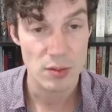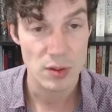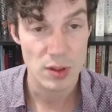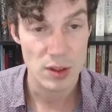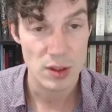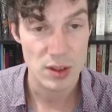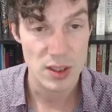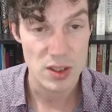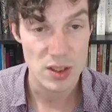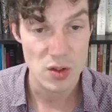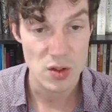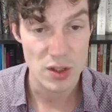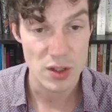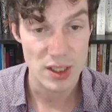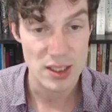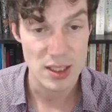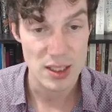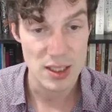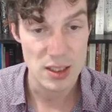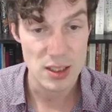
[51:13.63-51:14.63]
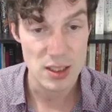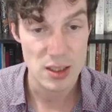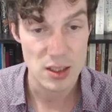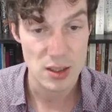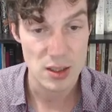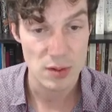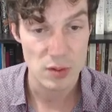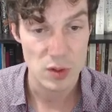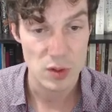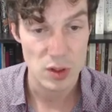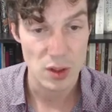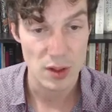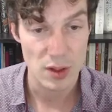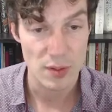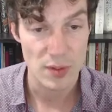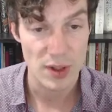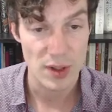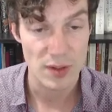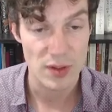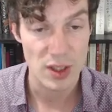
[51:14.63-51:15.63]
does not exist, so
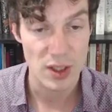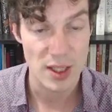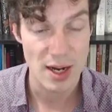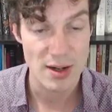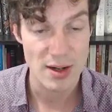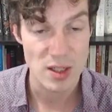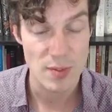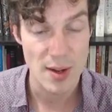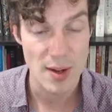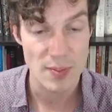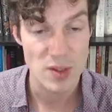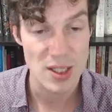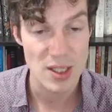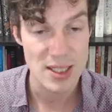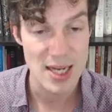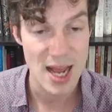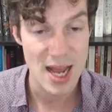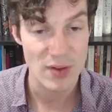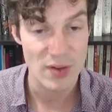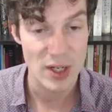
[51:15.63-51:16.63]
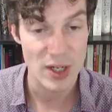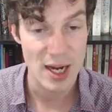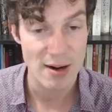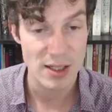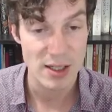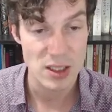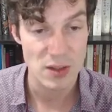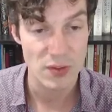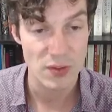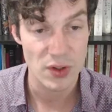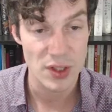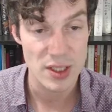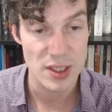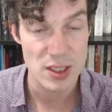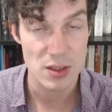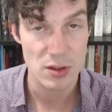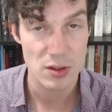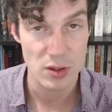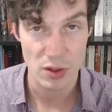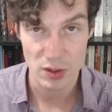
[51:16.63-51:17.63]
if the character map doesn't have a character for this,
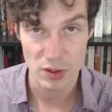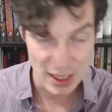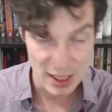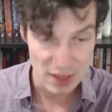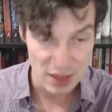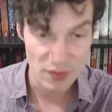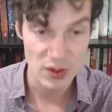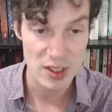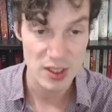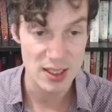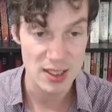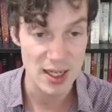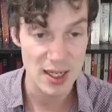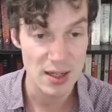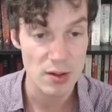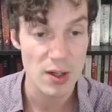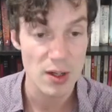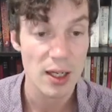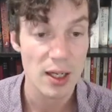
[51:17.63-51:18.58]
or a link for this yet,